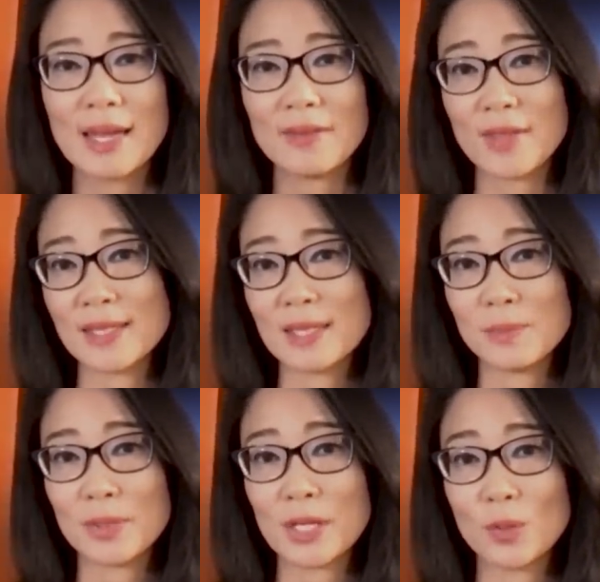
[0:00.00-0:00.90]
if they
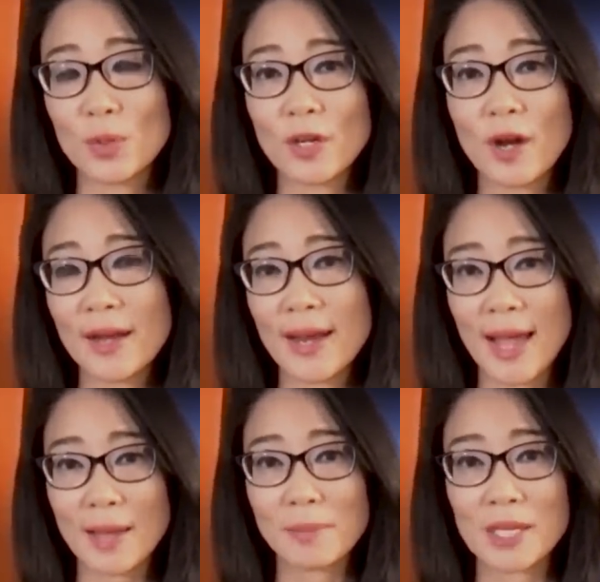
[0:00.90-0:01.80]
simply were
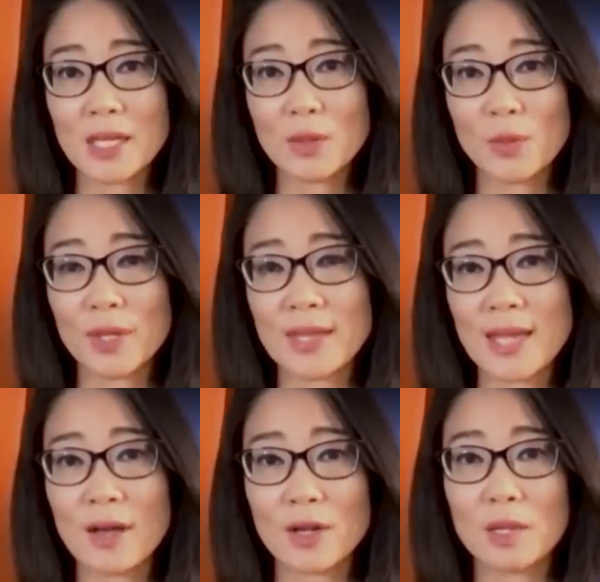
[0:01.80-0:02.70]
unhappy with the
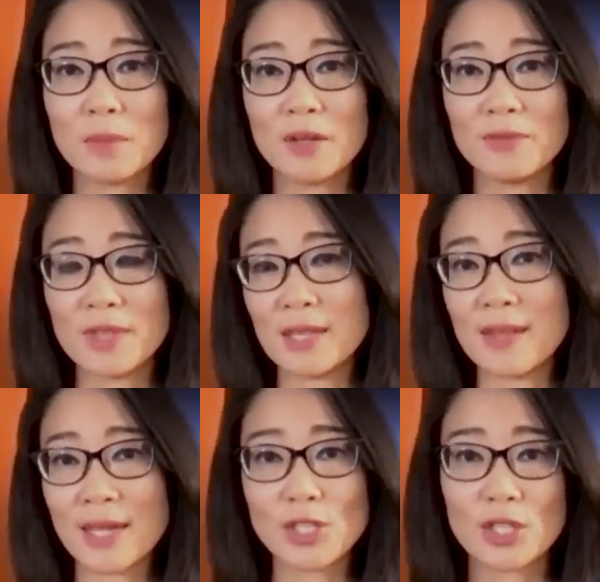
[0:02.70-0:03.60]
outcome of the
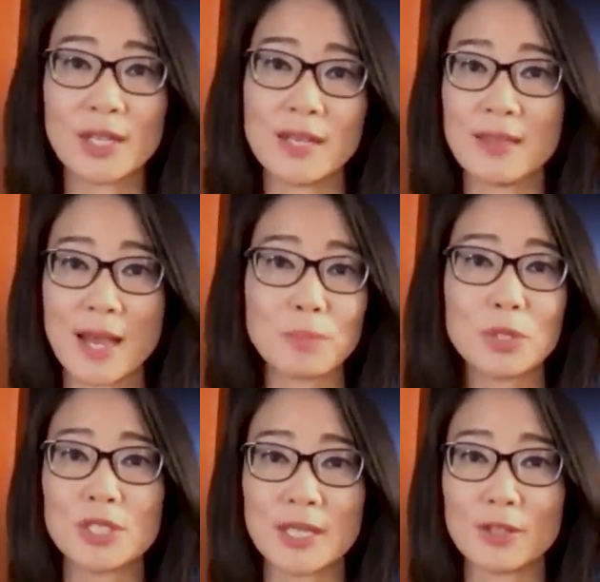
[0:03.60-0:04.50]
election in that
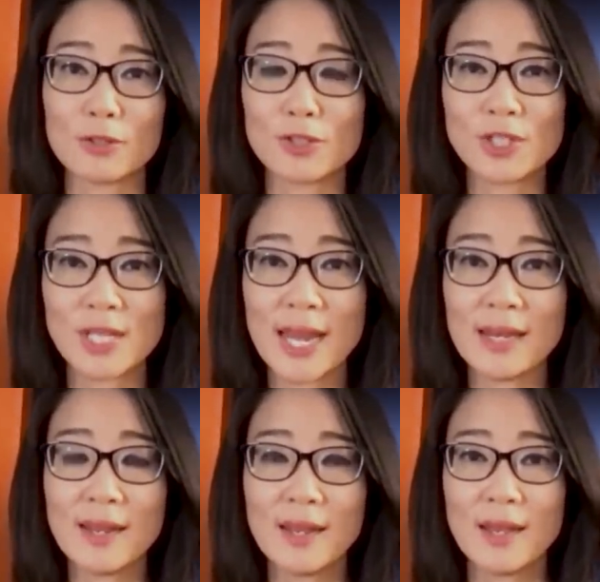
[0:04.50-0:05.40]
particular state.